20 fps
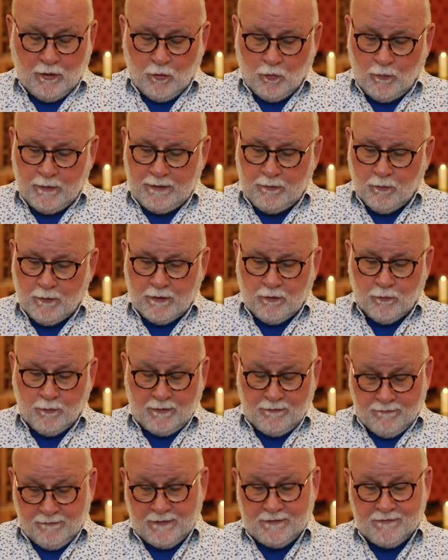We will
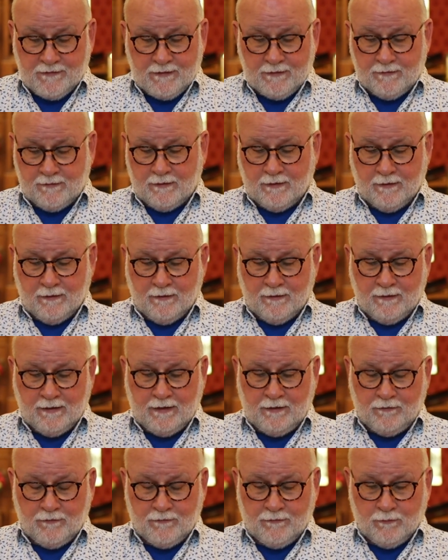revisit
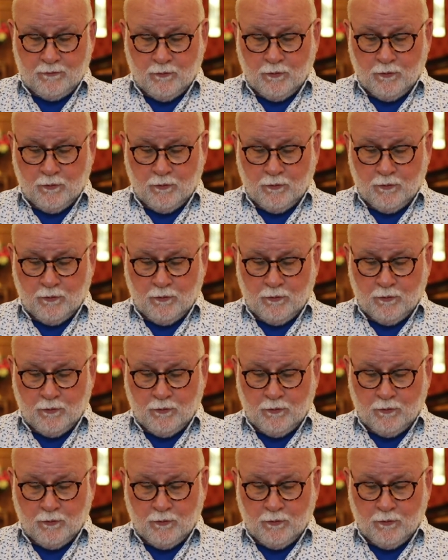these